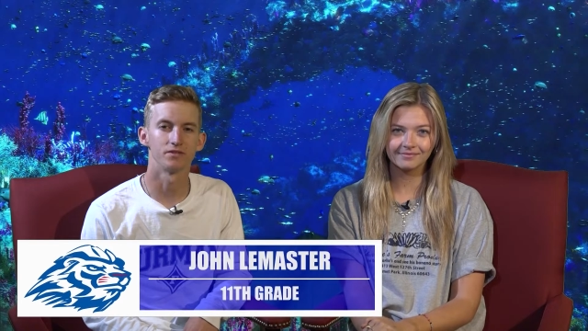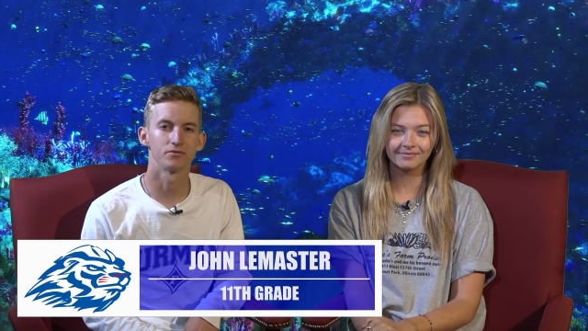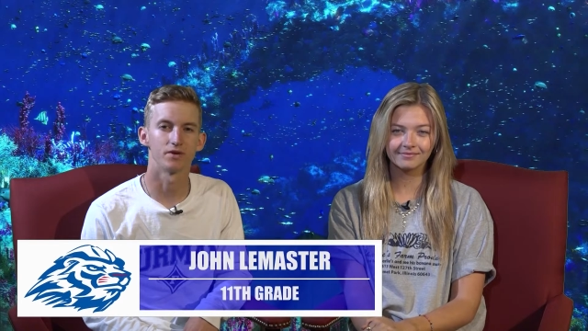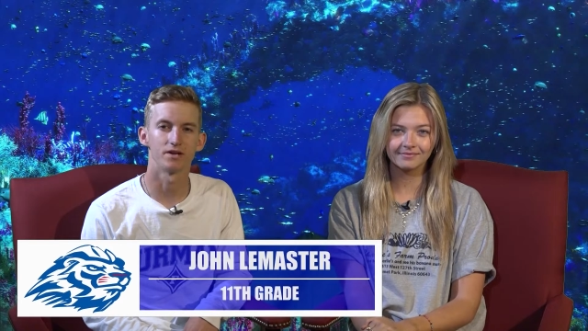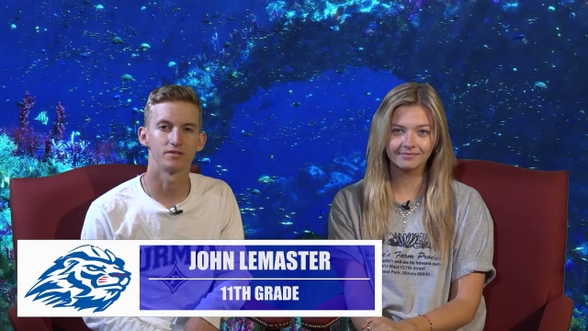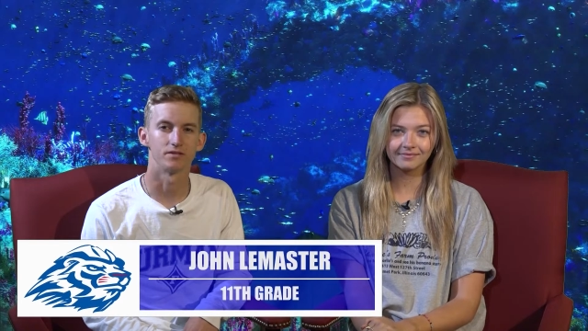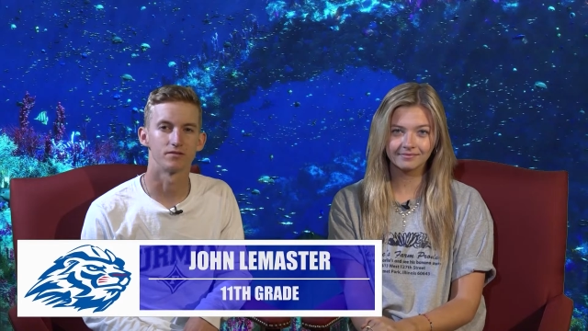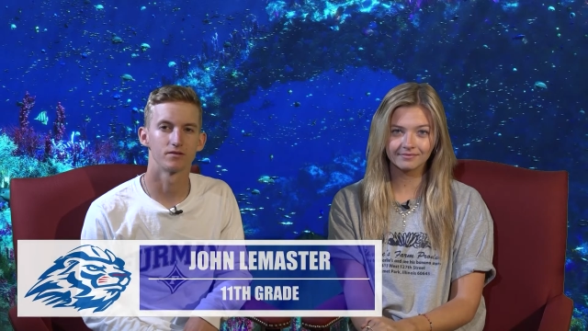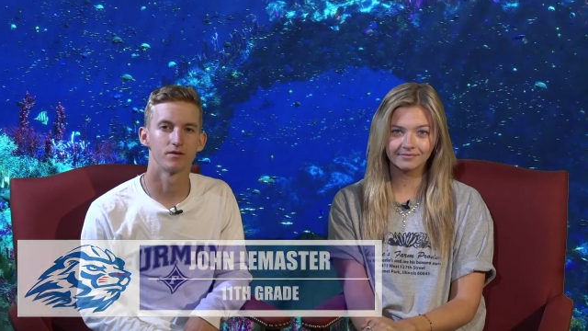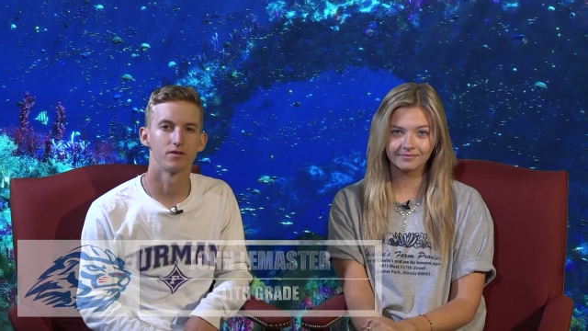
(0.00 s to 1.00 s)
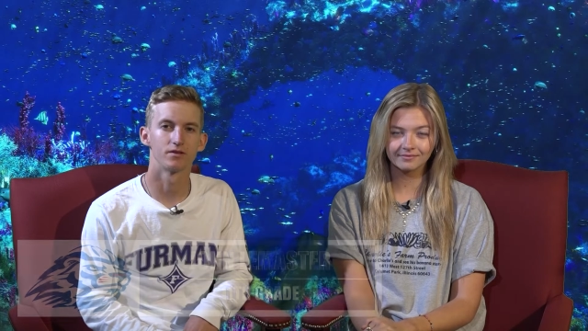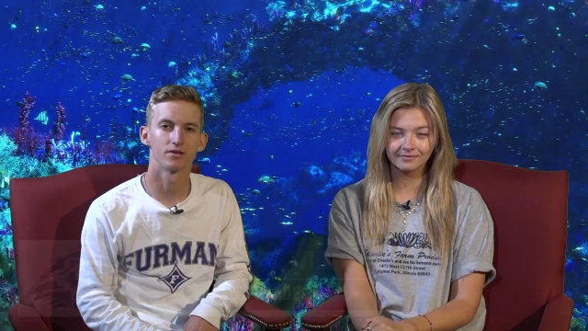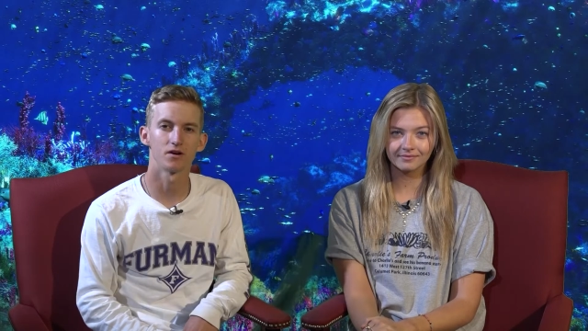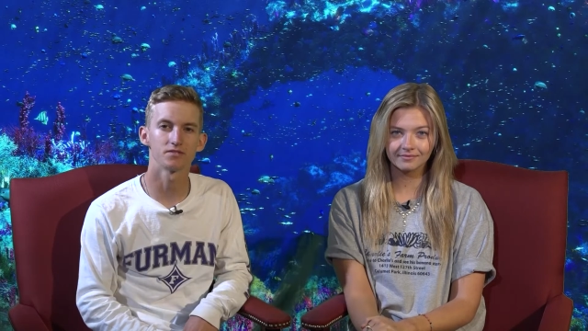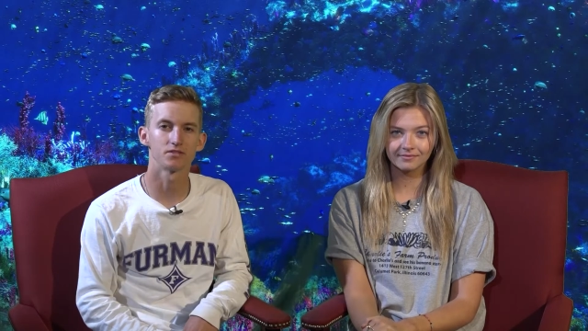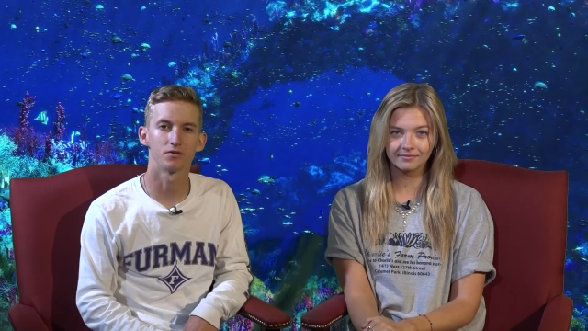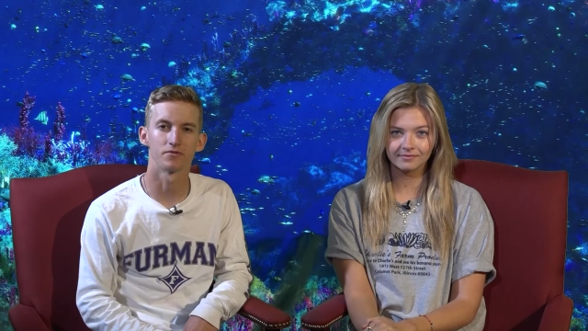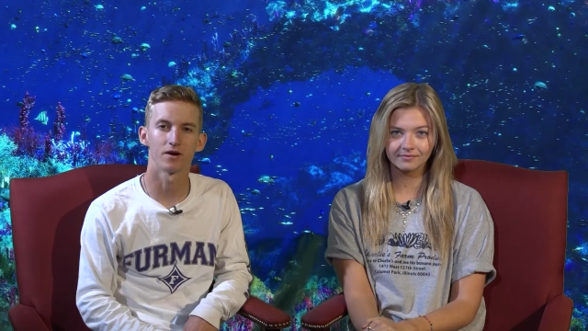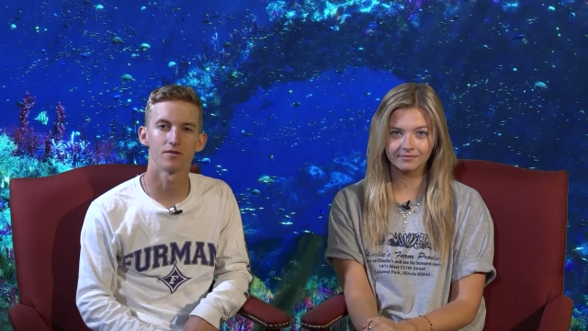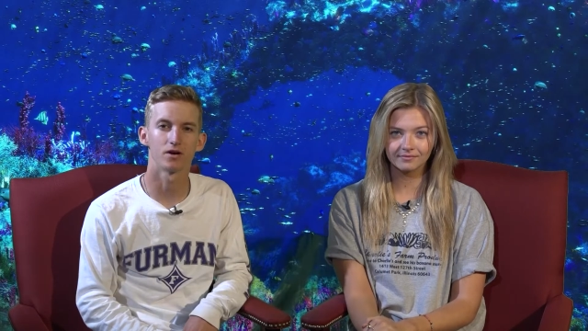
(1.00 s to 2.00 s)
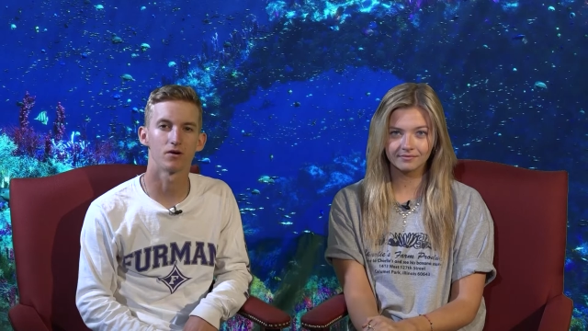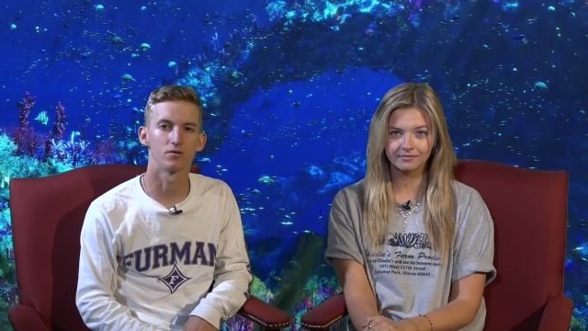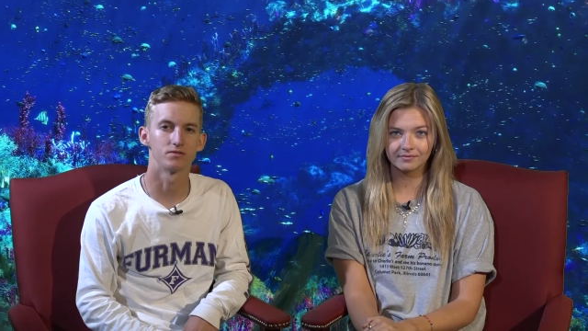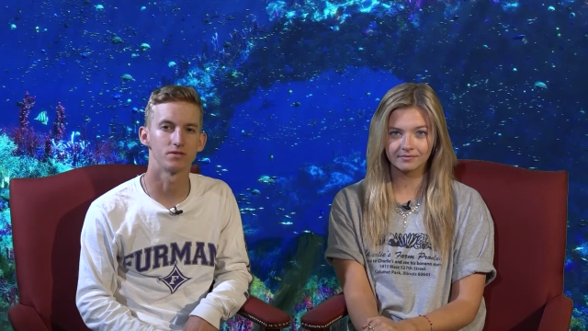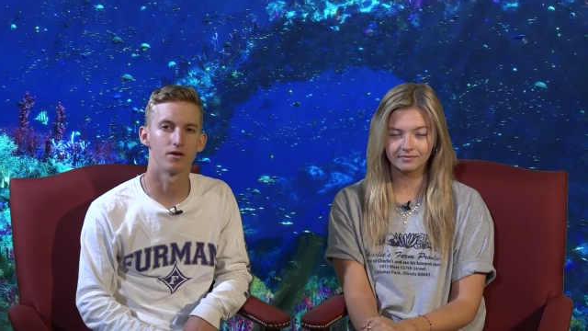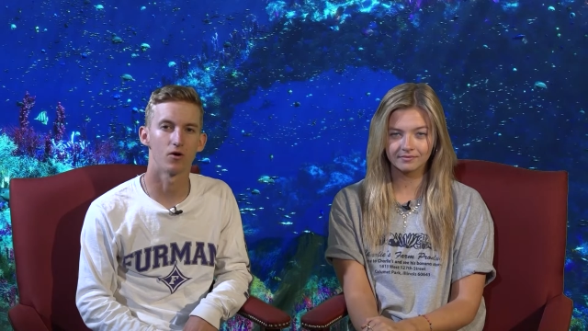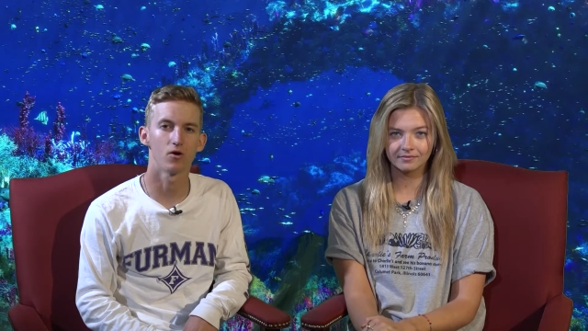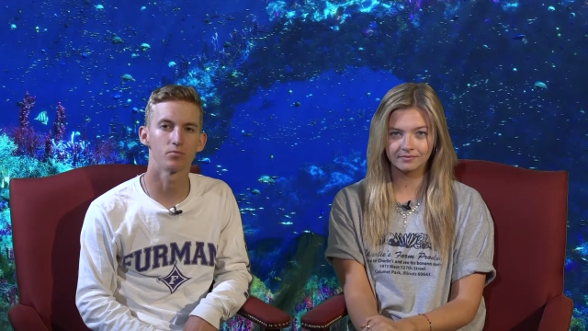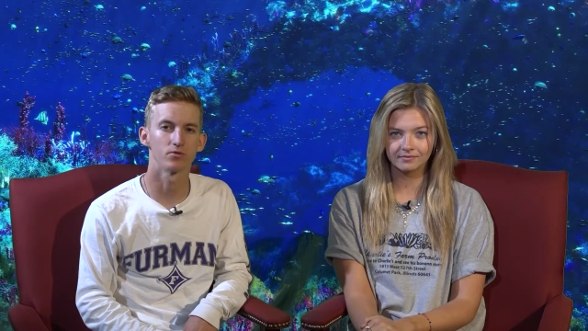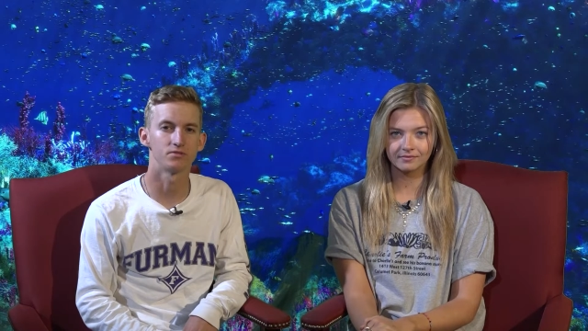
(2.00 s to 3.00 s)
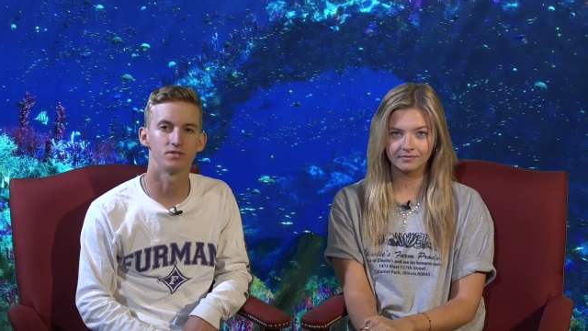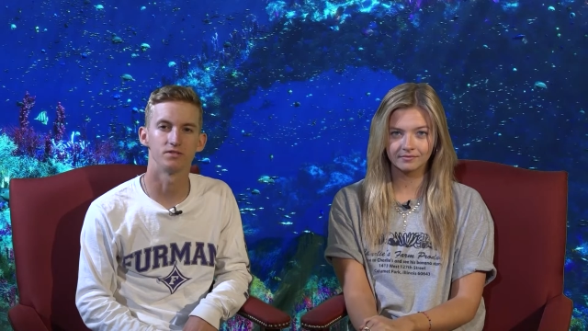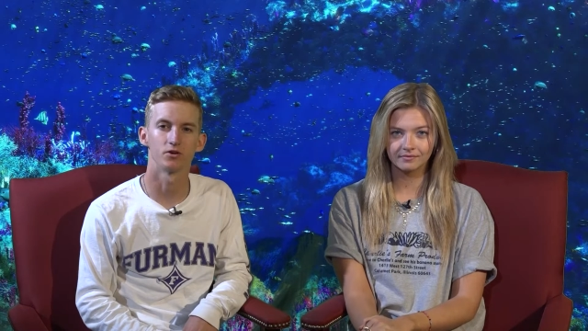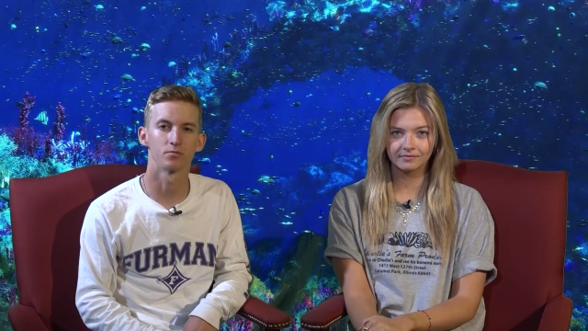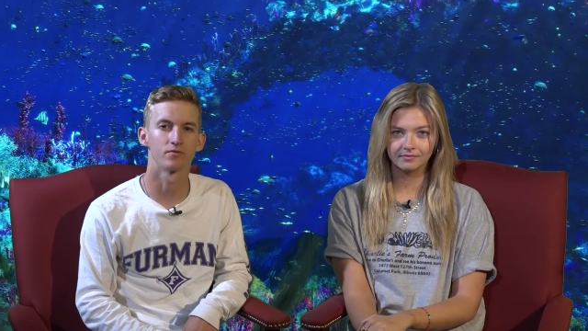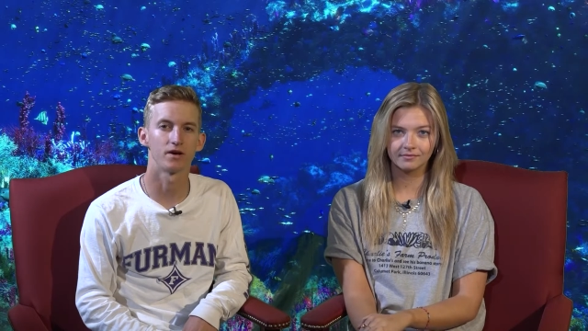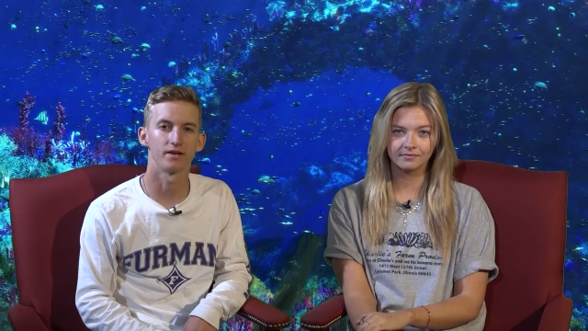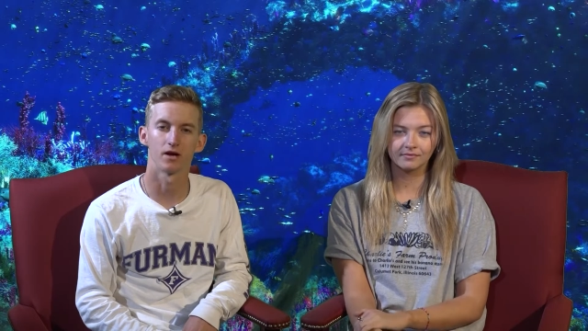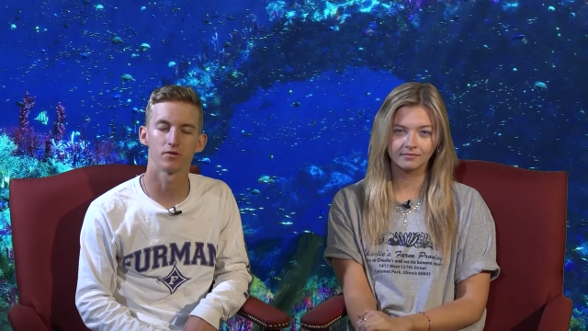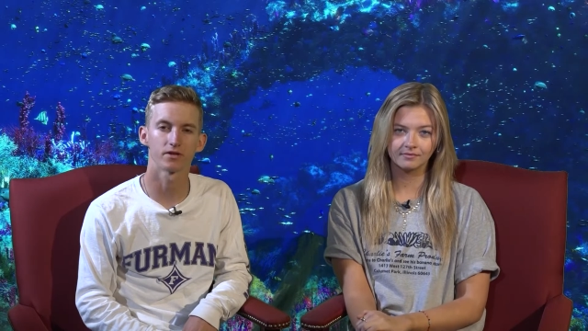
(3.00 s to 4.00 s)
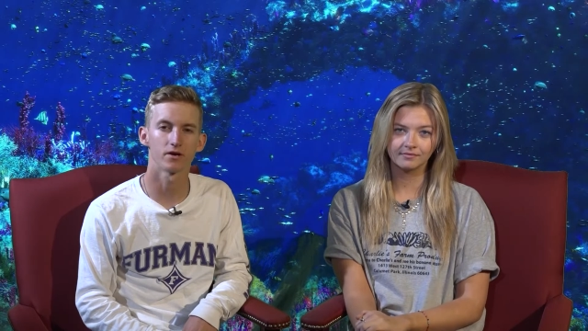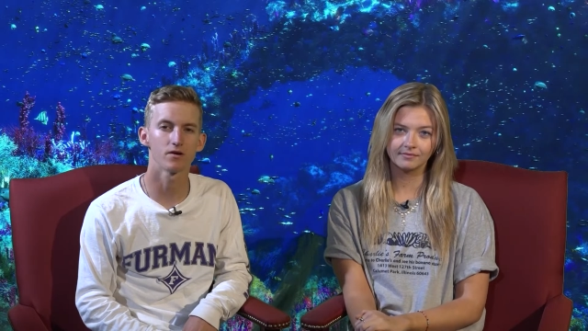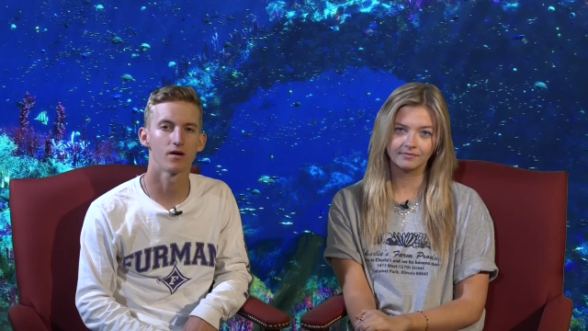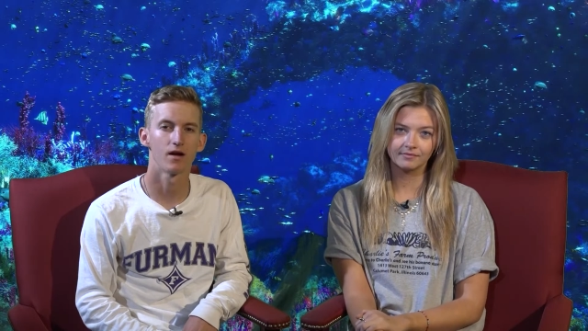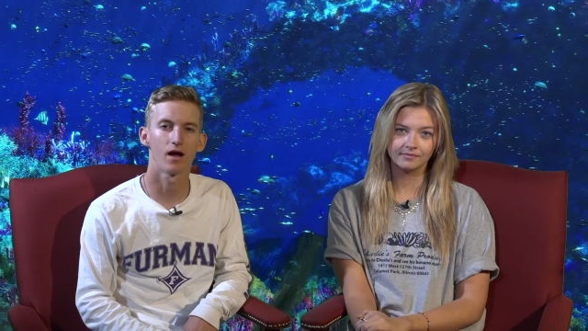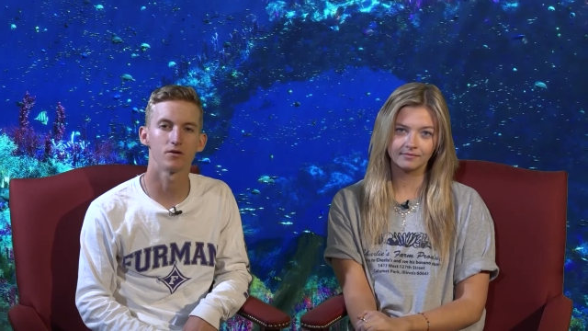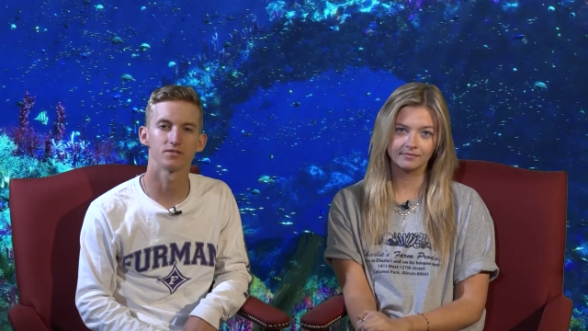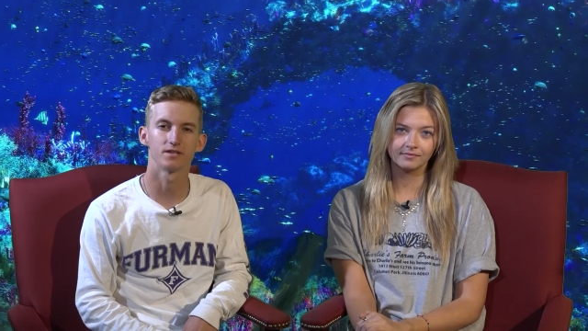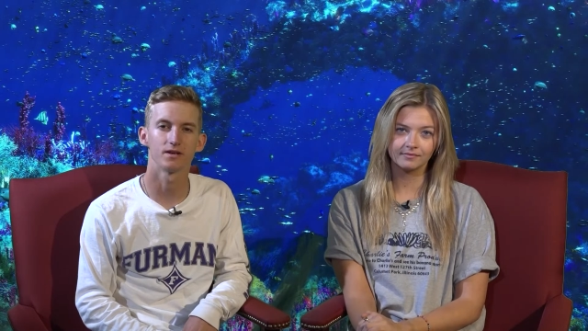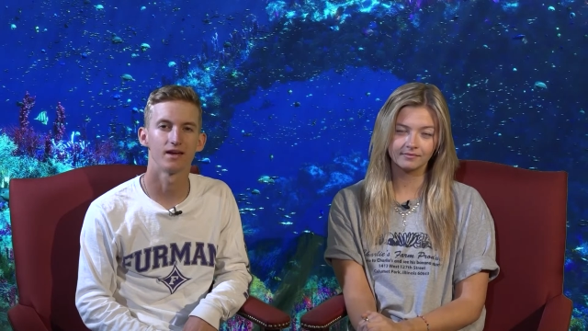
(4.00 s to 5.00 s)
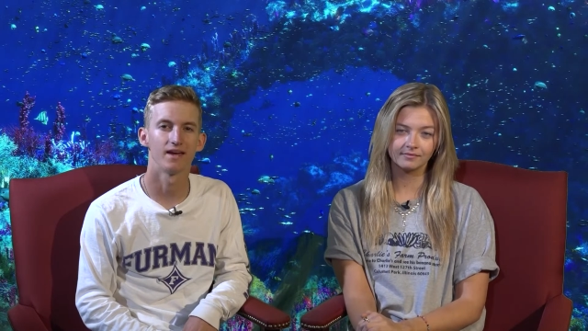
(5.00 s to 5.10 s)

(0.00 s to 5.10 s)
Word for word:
Speaker 1: through 19th. The cost is only $5, and all proceeds help providing health care, housing,